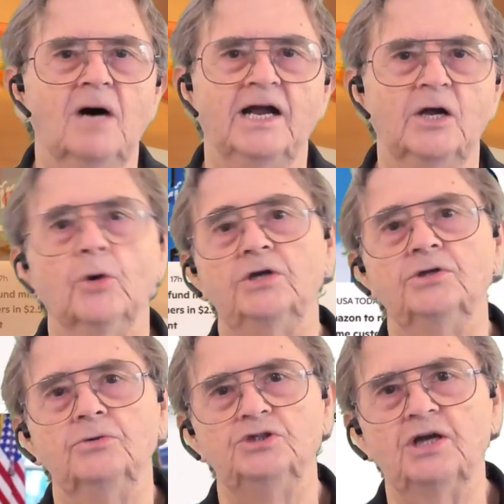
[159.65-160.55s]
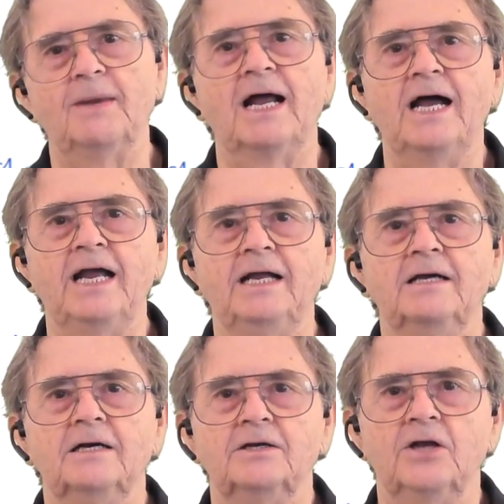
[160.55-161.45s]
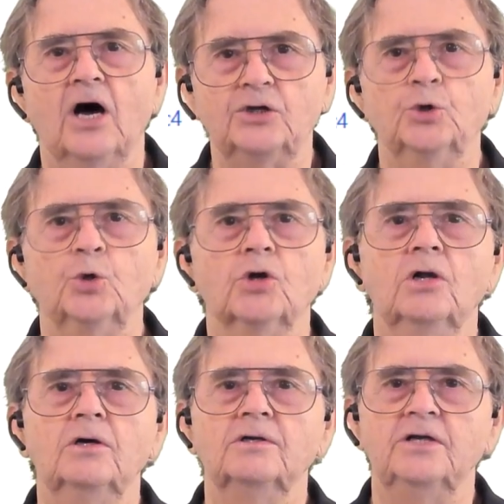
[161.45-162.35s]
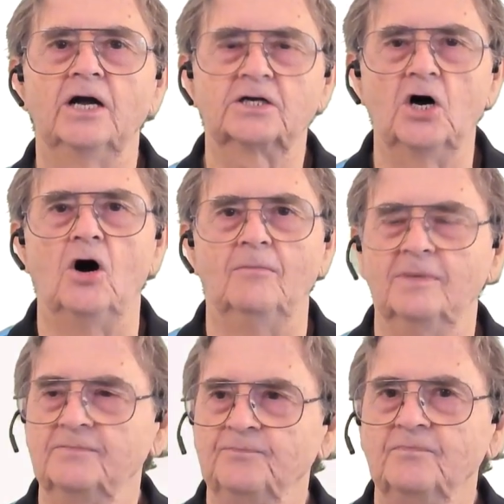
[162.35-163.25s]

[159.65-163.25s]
by going to gemini.google.com.